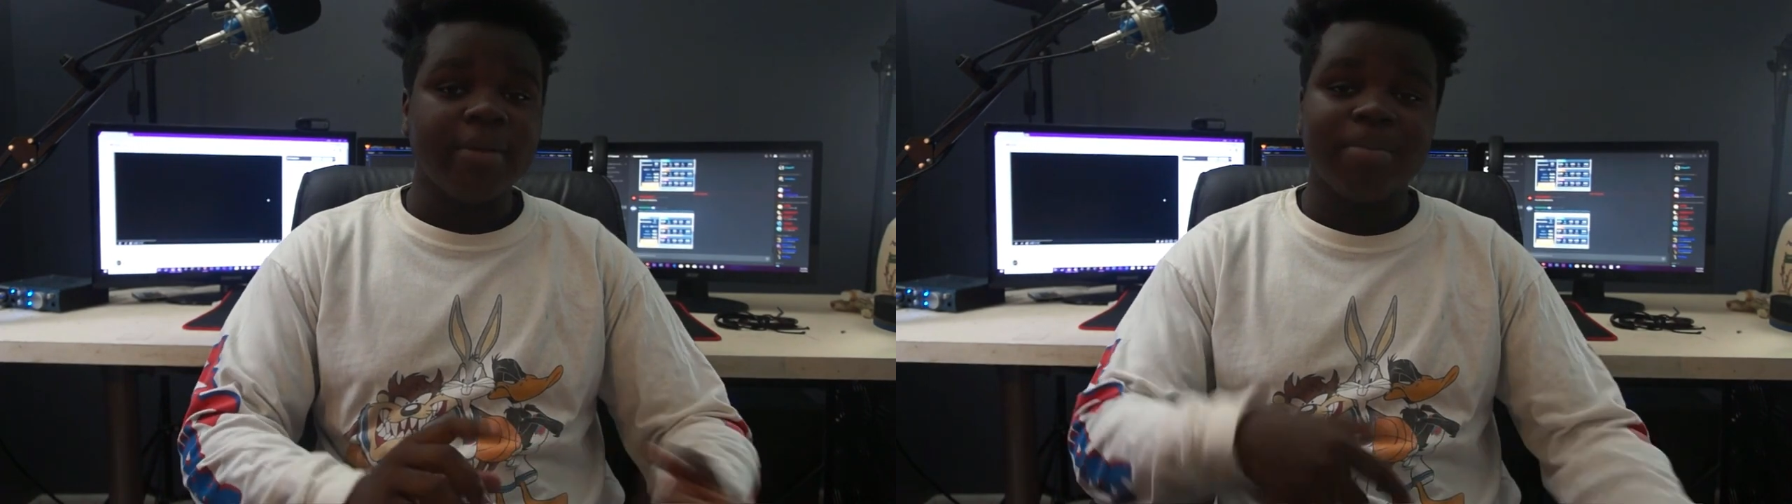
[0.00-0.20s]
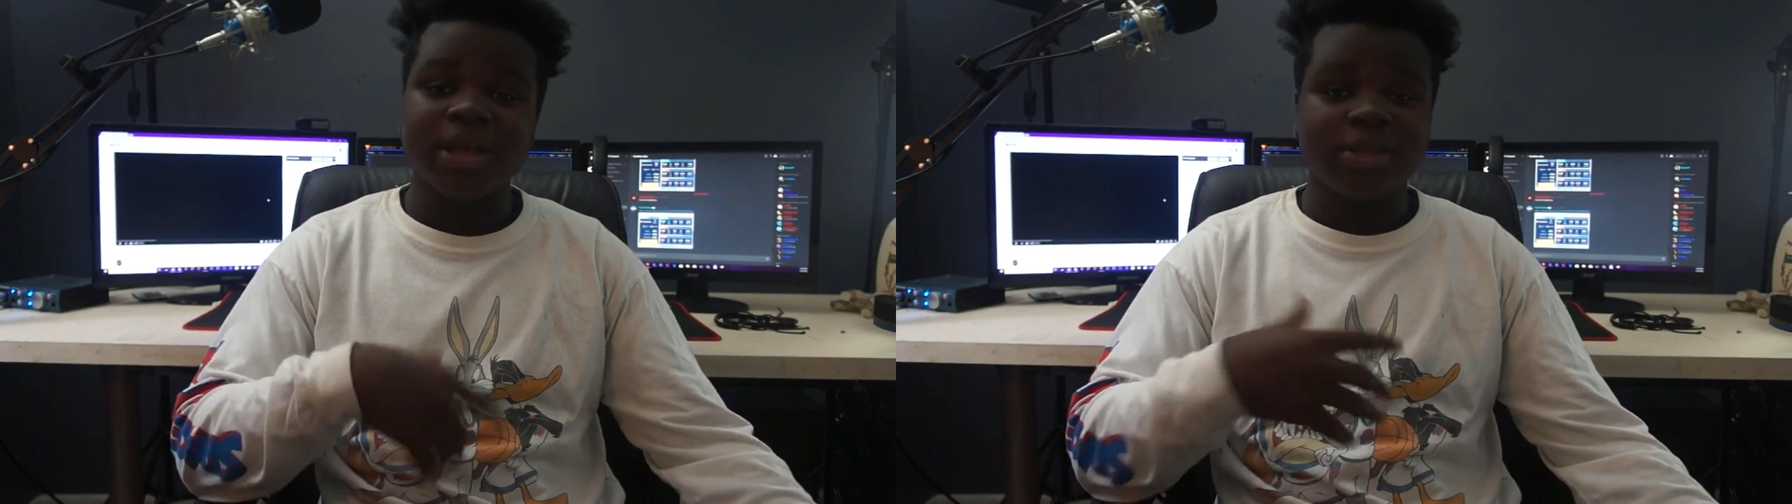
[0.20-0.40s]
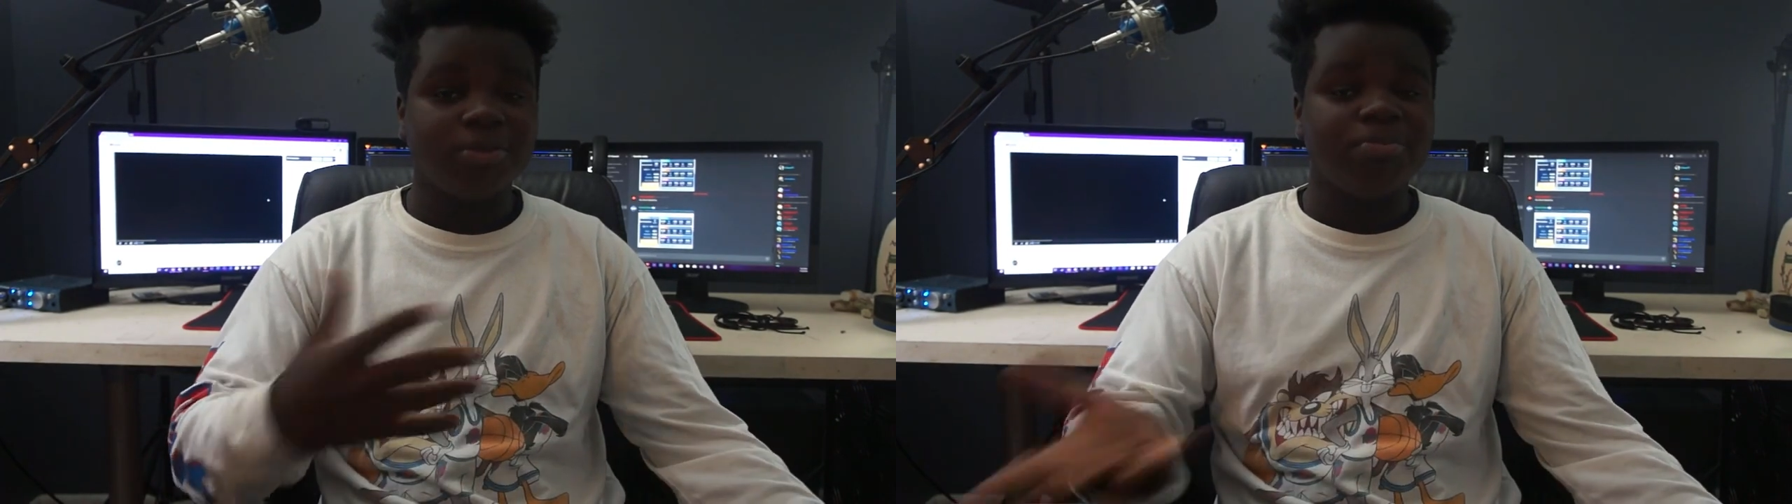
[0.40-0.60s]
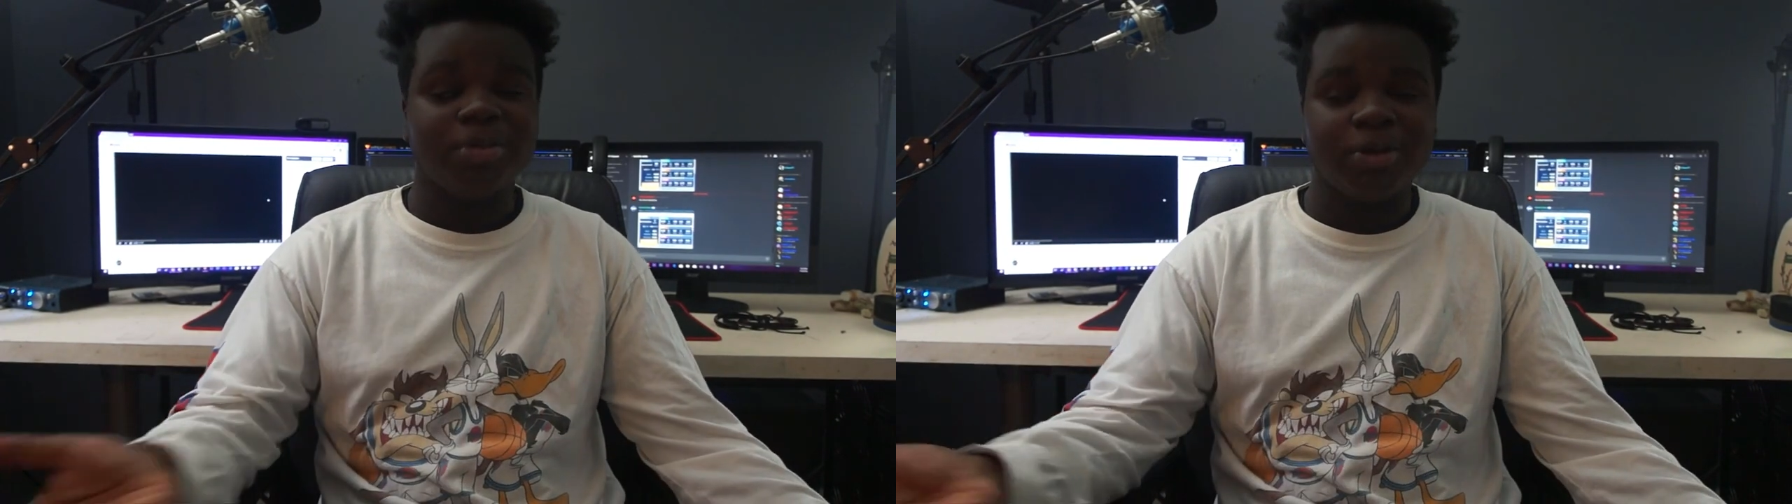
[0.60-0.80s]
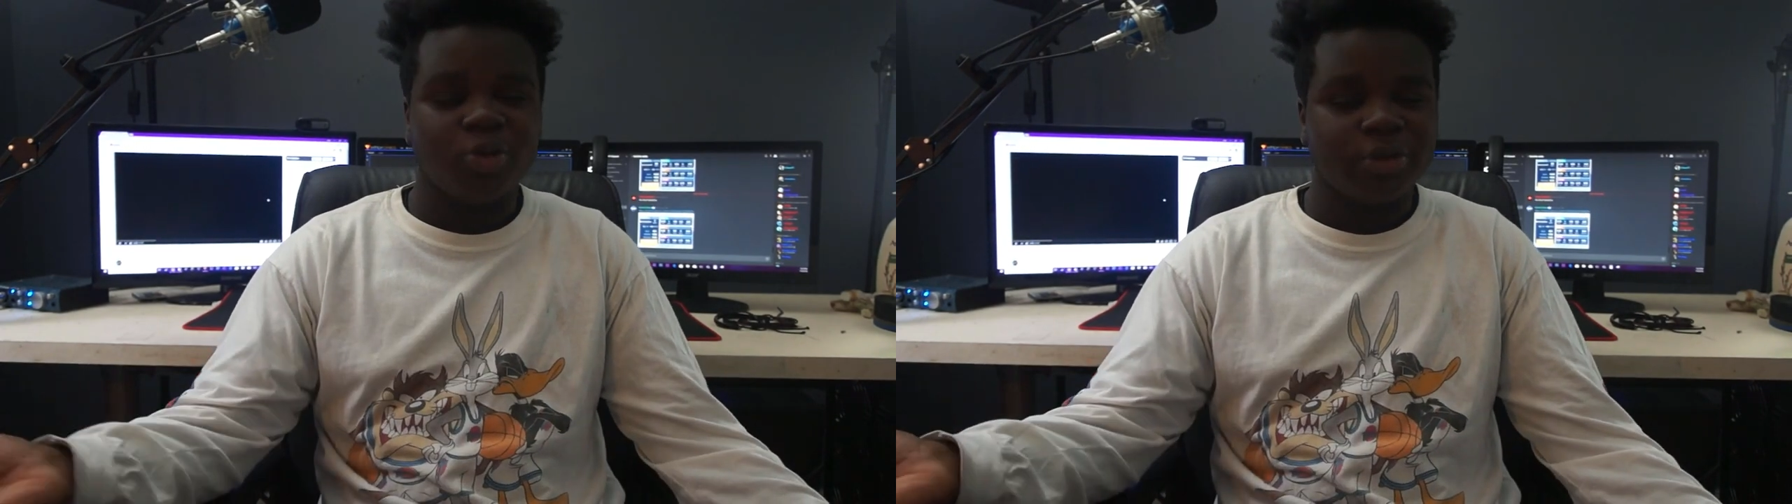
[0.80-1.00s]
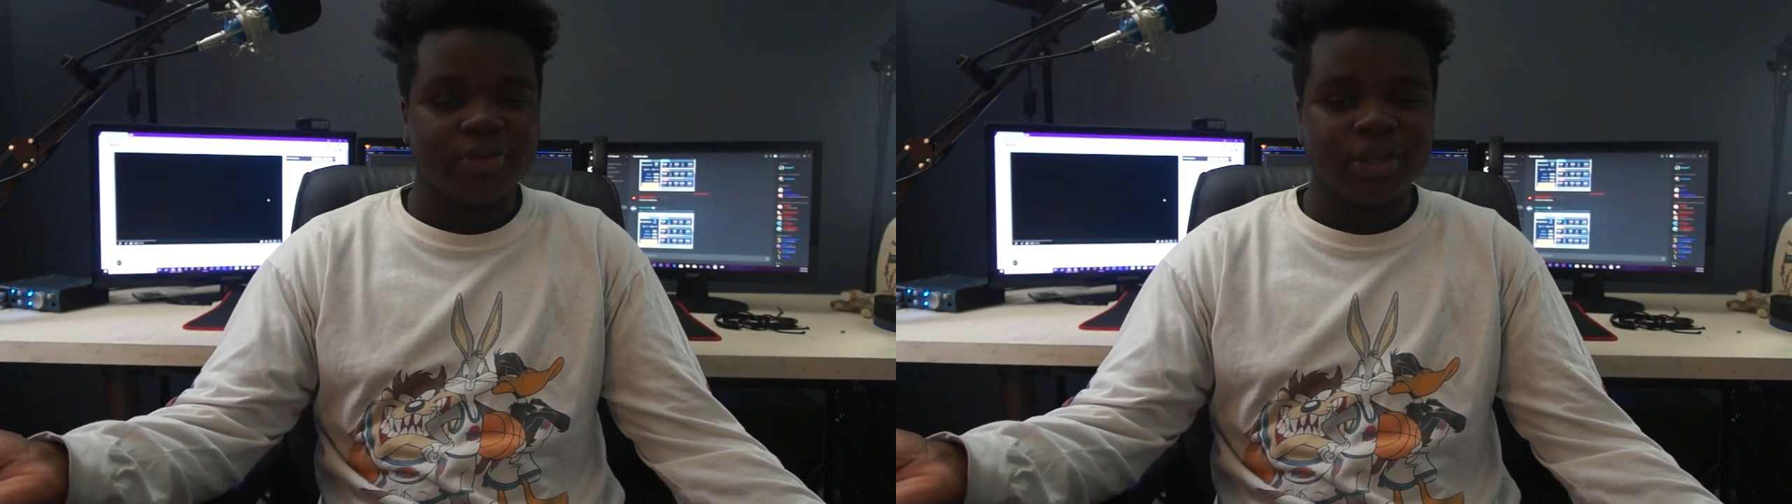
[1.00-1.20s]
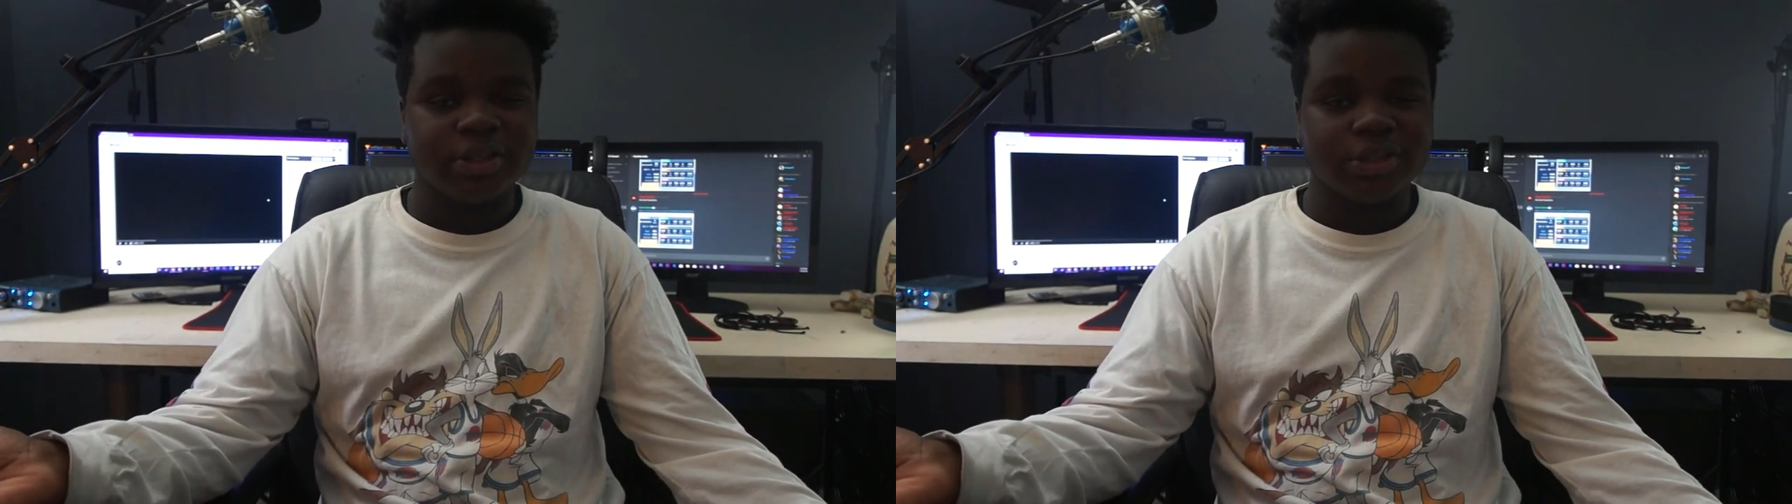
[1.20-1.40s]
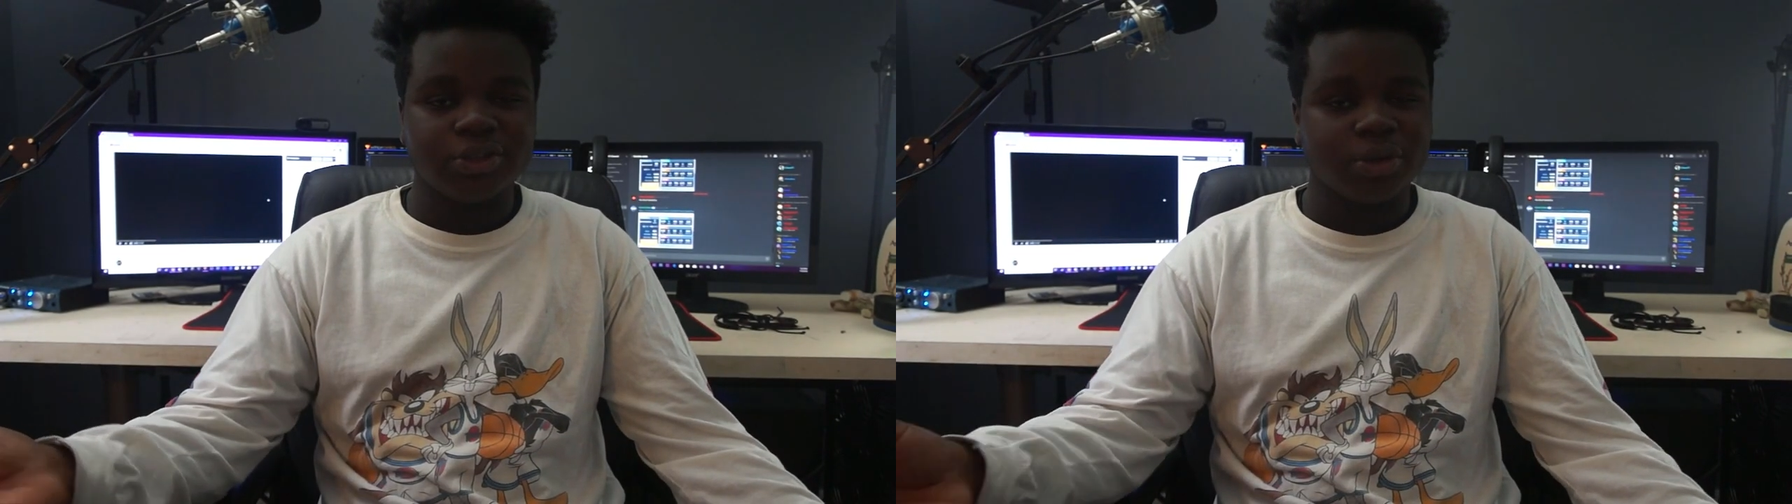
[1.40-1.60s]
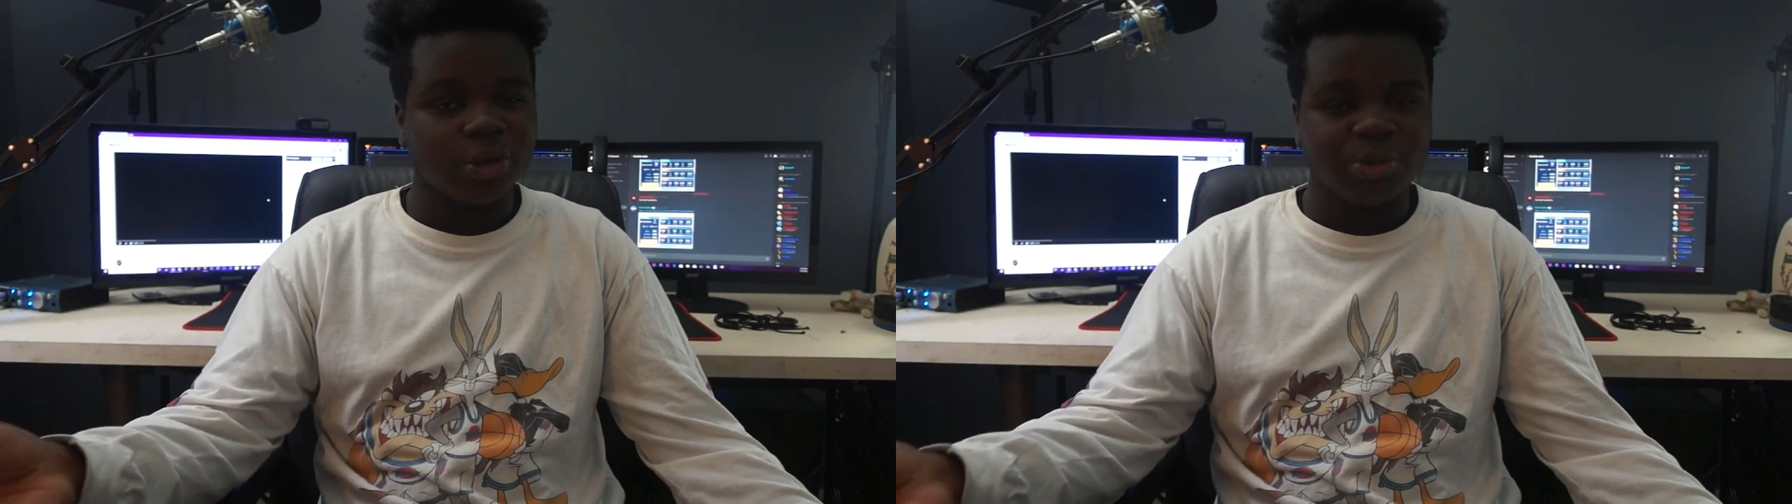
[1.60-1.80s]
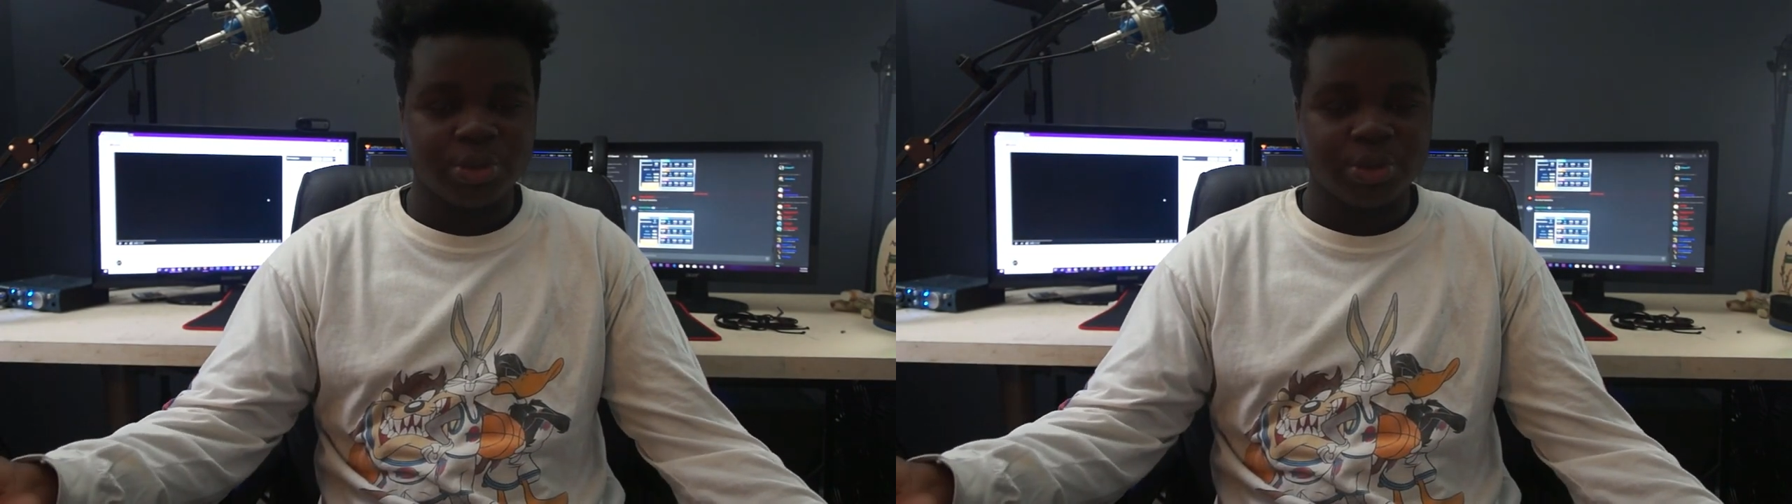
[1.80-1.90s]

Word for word: but you probably won't even need tutorials.